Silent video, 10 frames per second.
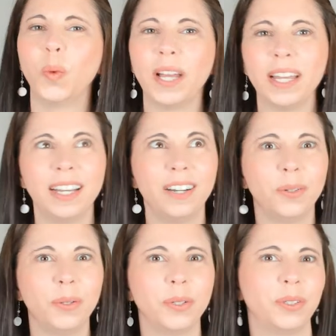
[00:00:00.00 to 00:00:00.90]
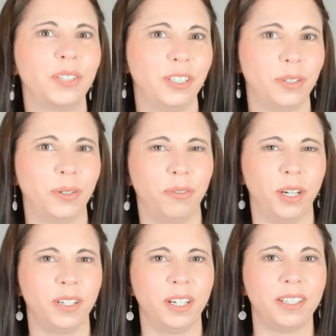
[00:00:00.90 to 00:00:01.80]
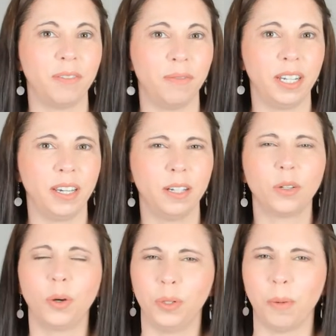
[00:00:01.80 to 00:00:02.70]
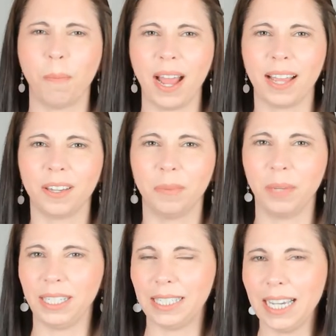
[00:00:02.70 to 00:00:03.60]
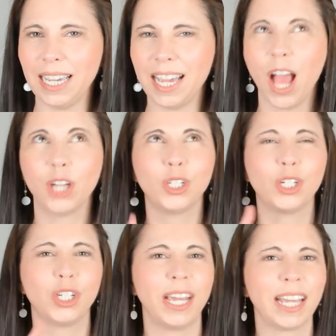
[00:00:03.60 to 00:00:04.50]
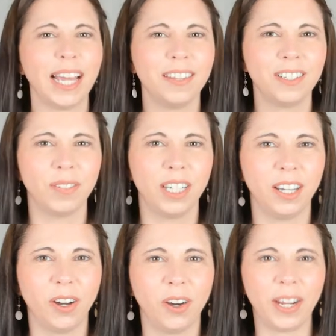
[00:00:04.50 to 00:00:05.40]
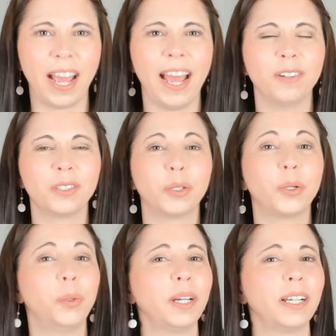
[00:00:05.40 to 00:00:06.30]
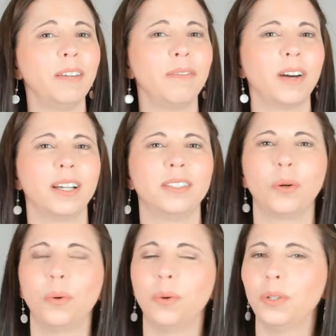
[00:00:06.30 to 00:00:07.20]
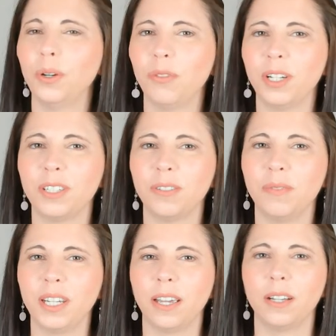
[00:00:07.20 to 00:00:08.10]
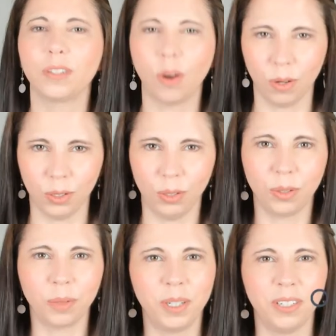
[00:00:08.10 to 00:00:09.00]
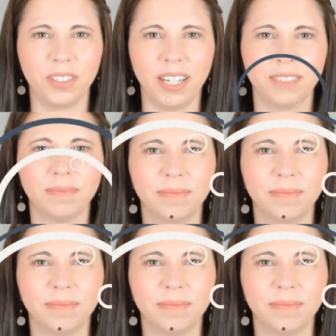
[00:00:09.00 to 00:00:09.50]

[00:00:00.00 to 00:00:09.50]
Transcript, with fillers: Where are all your digital photos and videos on your Mac and P C? Check out this video on how to quickly find all your photos and videos on your computer.